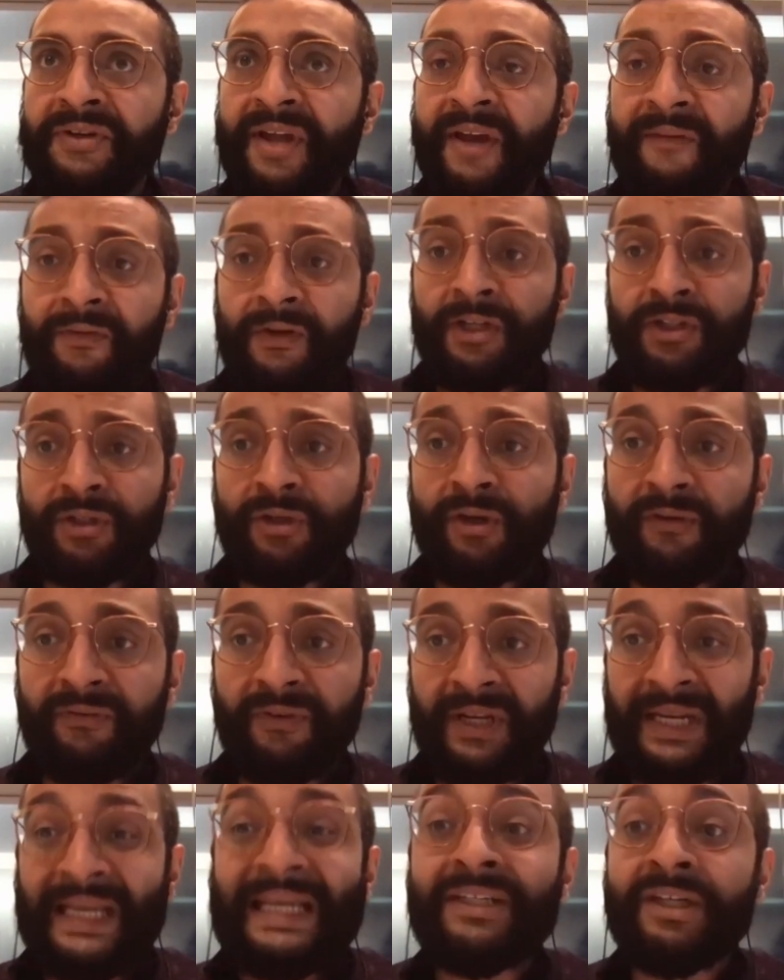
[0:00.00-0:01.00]
the definition
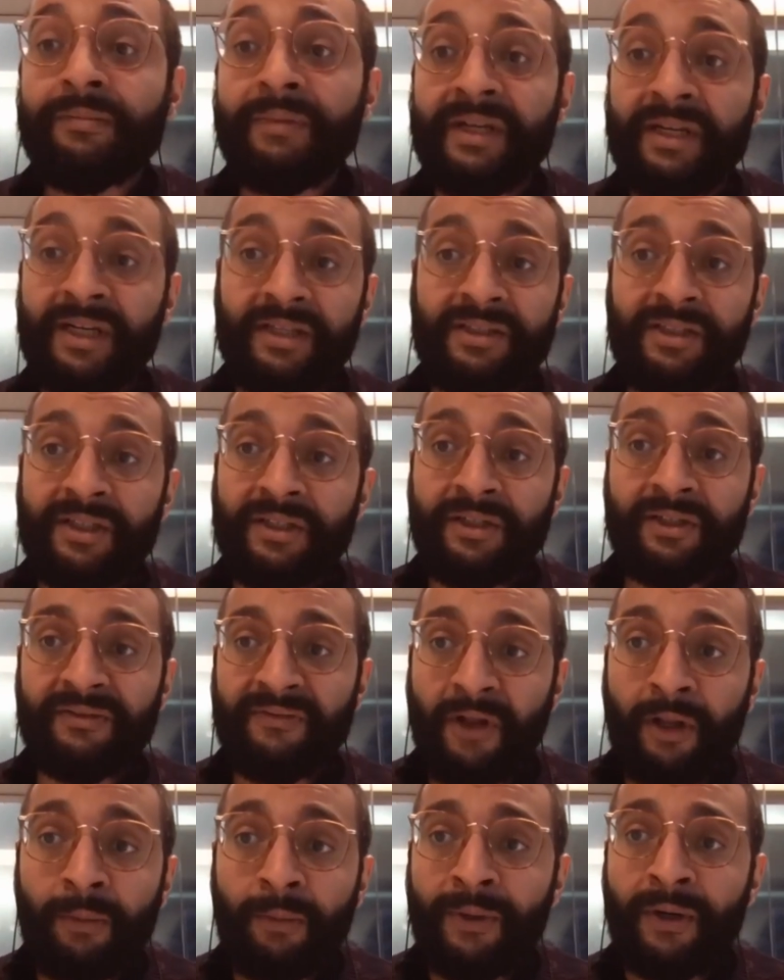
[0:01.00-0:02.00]
of intermediate senior
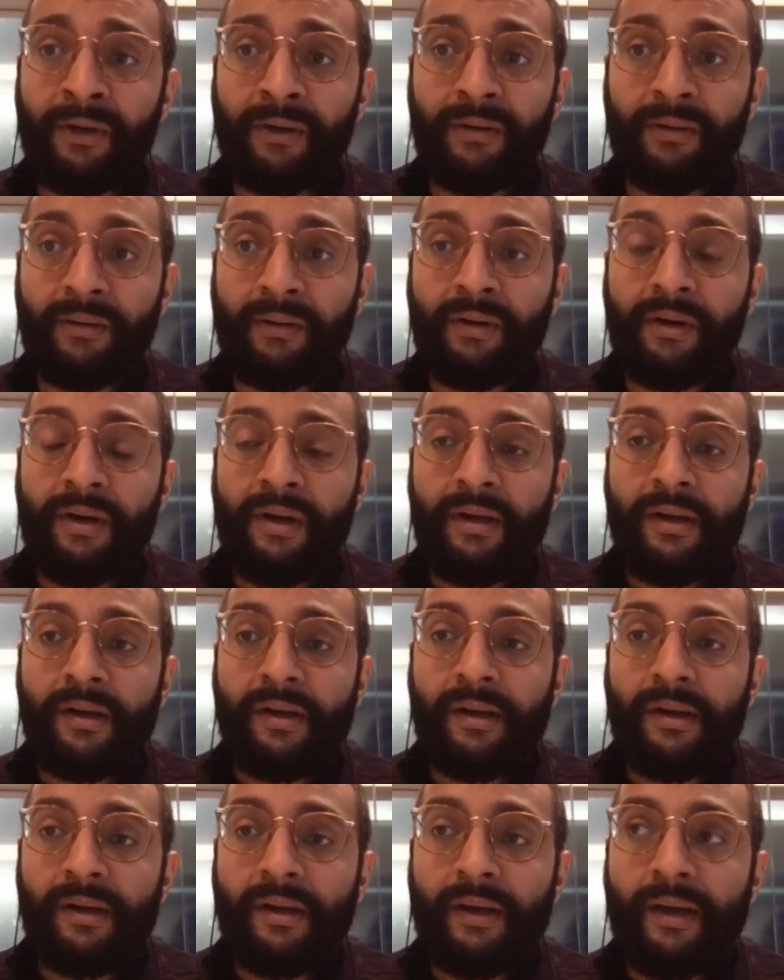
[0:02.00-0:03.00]
developer
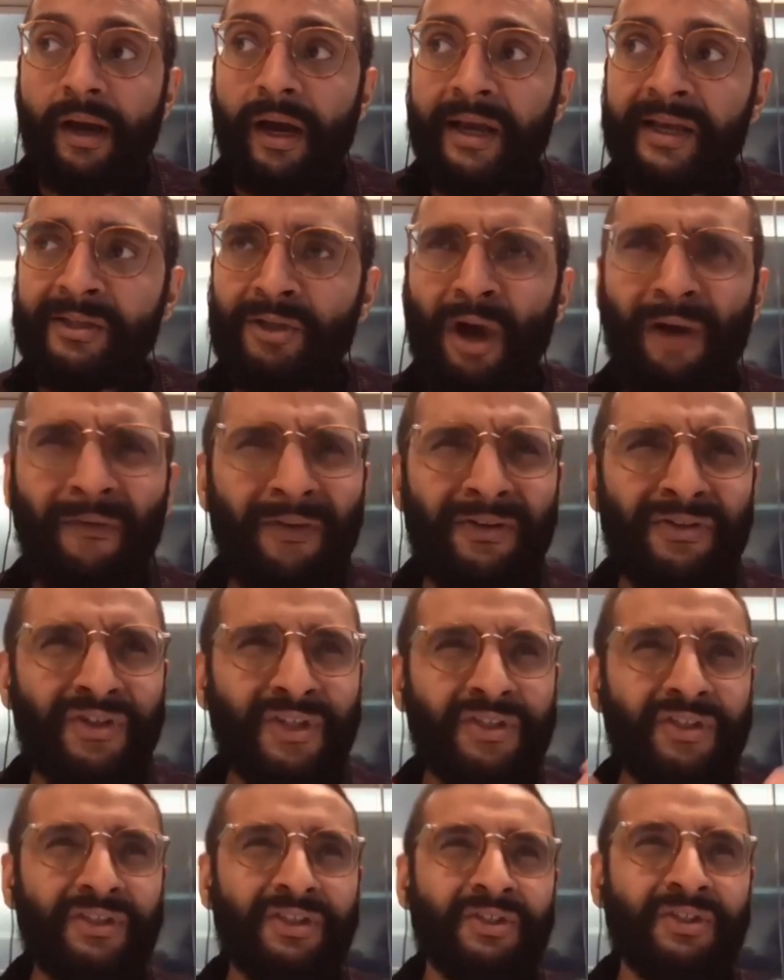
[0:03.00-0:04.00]
is often
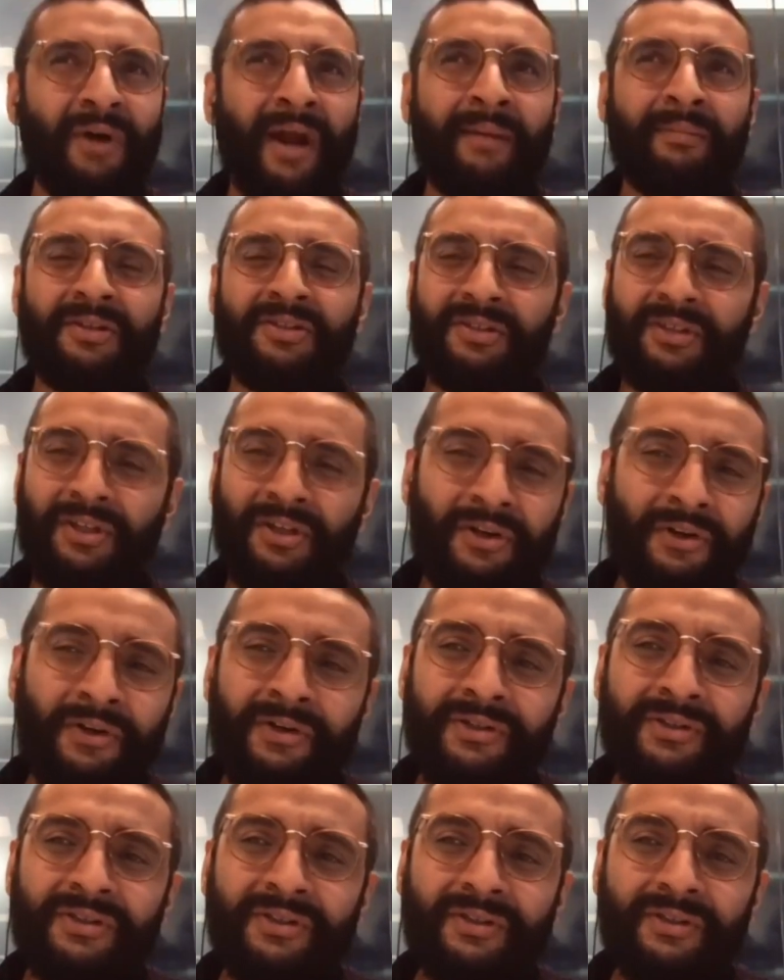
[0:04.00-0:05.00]
just described as
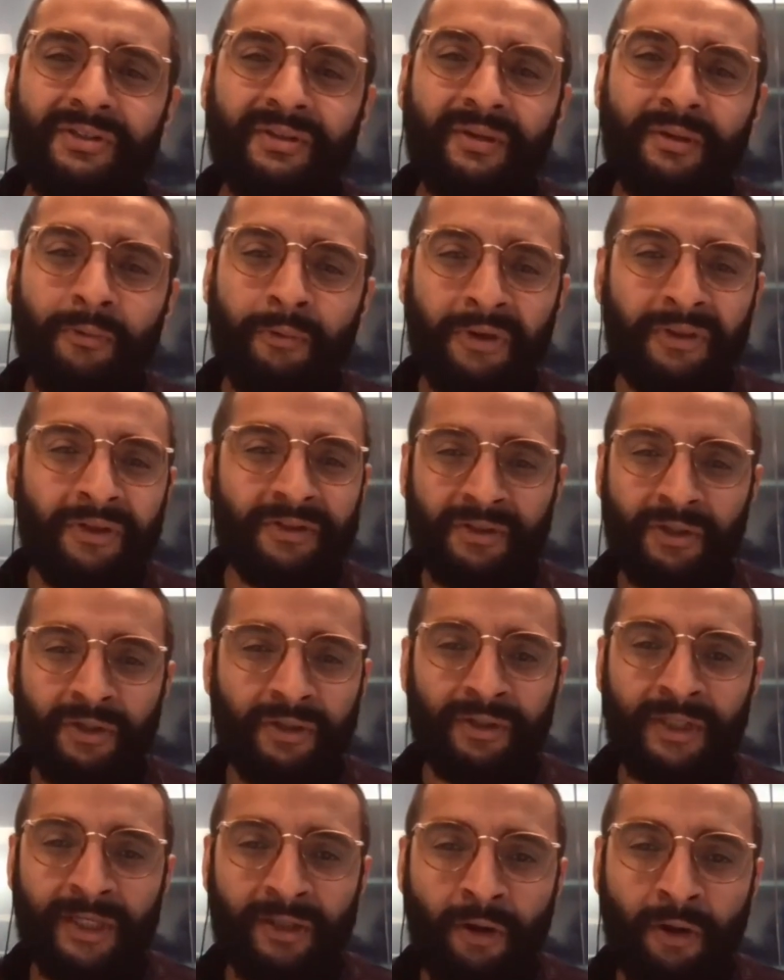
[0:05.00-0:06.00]
years with a
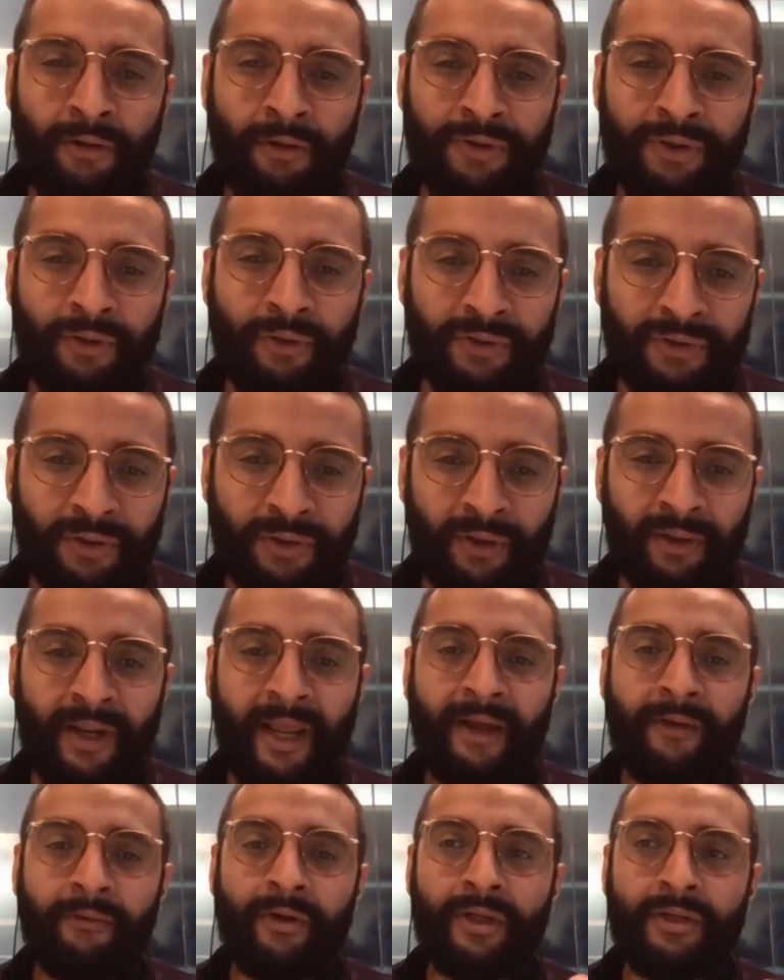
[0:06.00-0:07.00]
certain technology or a certain
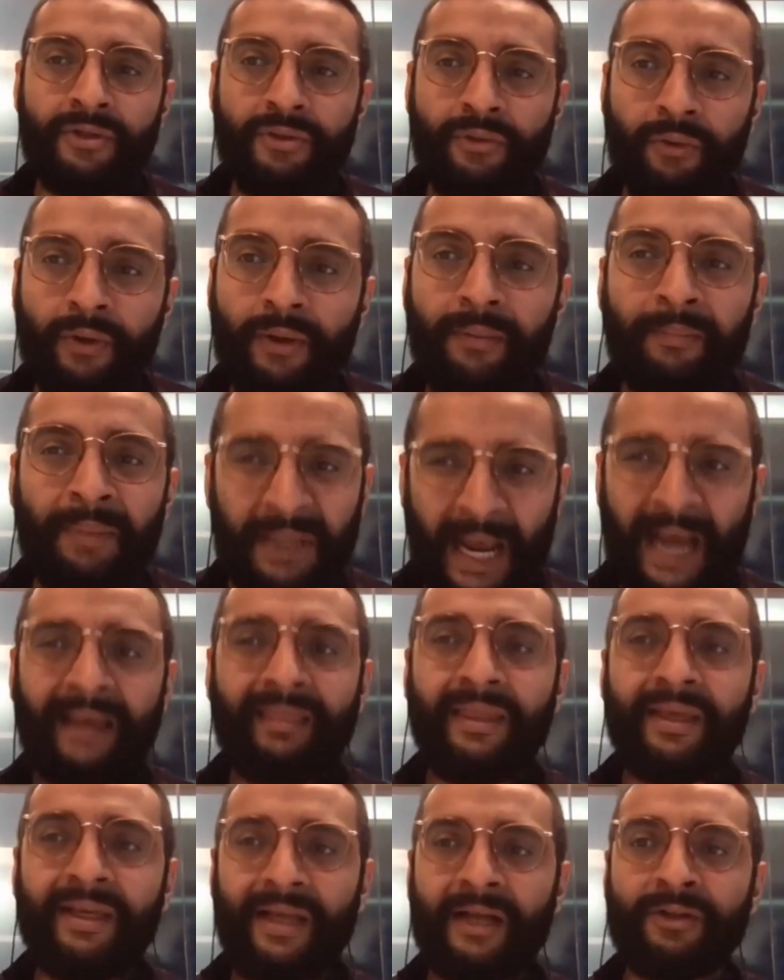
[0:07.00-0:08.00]
language, but
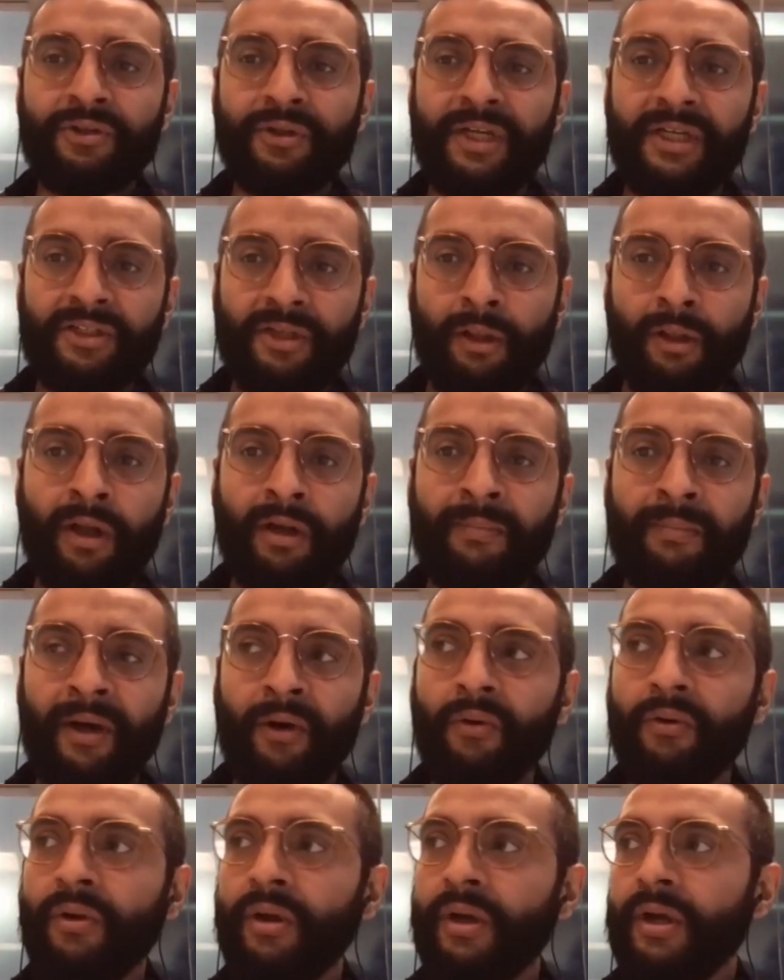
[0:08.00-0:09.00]
I think actually it's a lot
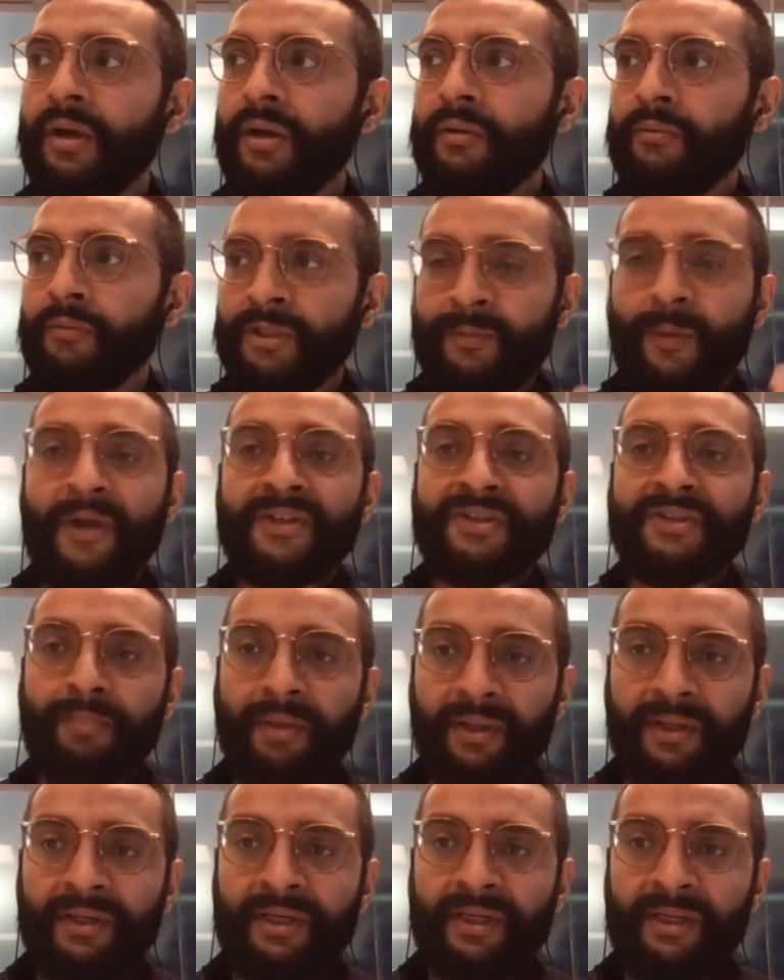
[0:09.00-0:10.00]
about
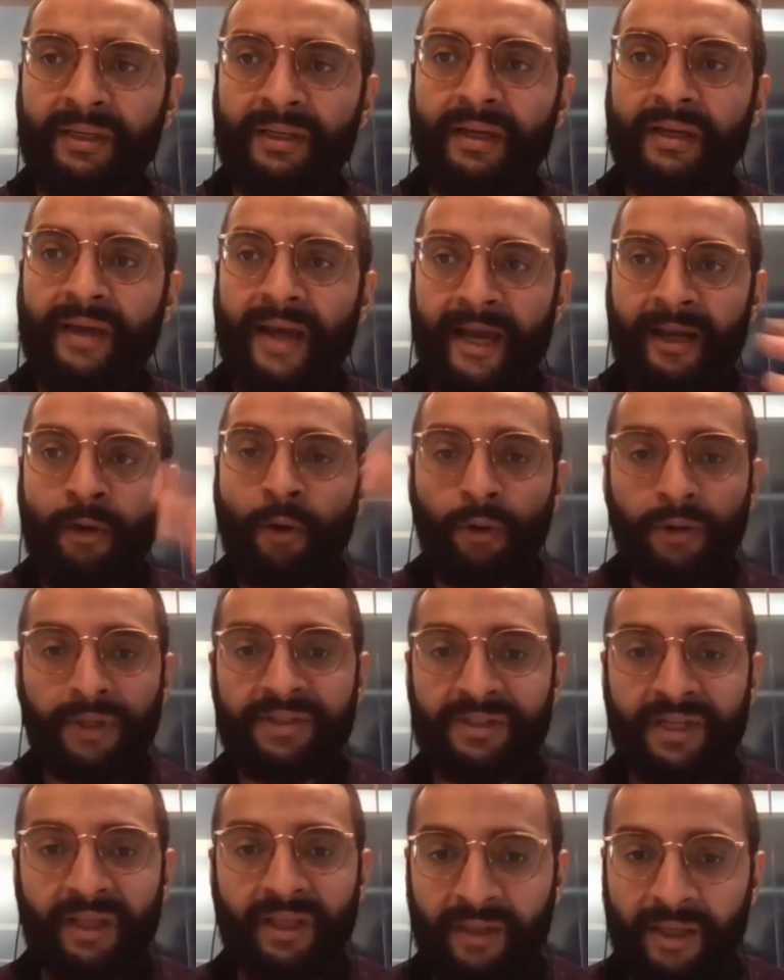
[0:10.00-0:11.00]
responsibility and
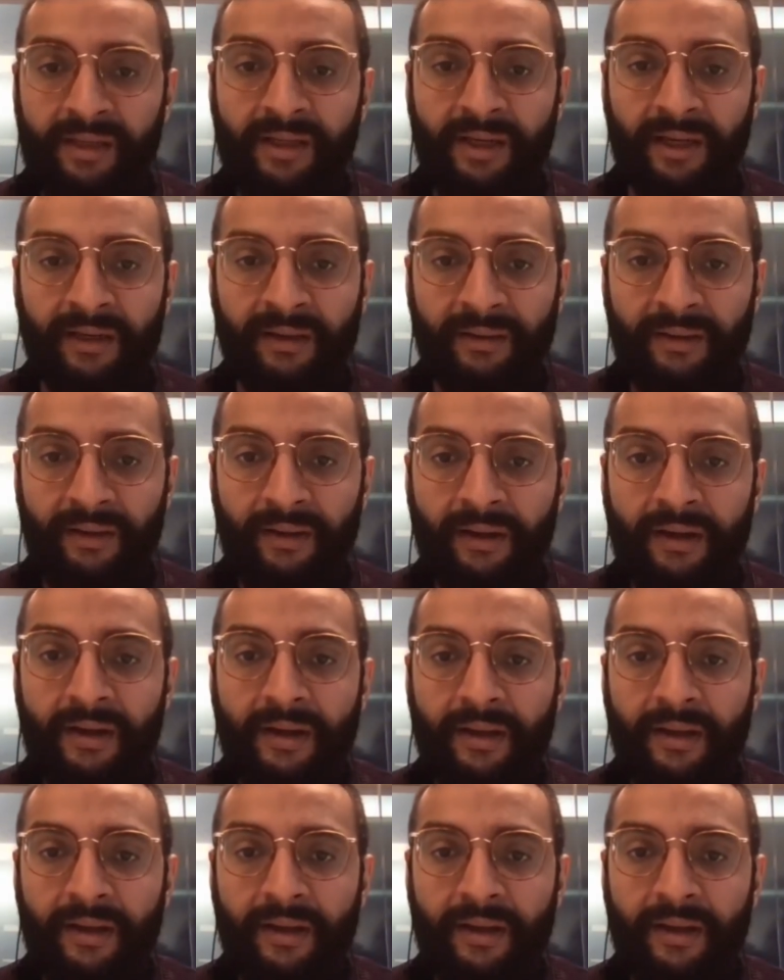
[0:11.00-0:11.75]
holistic thinking,